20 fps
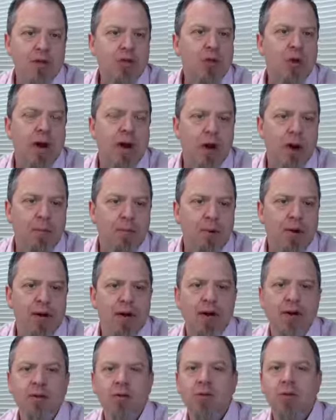Try our
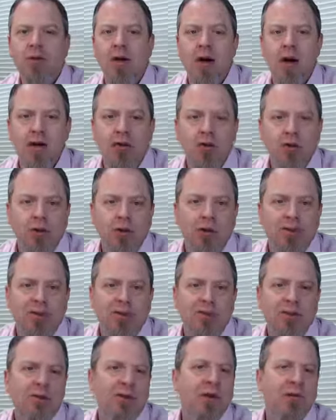products, try our
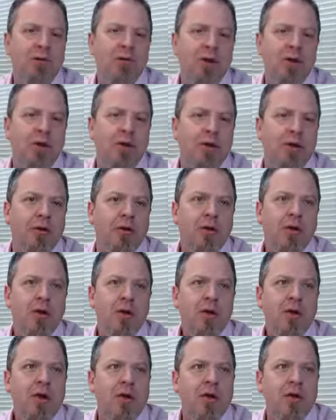service, love for you to
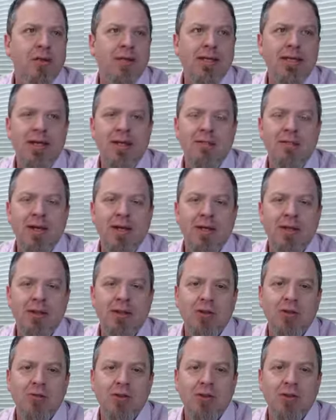take advantage
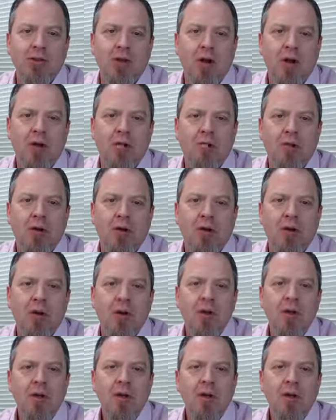of this offer.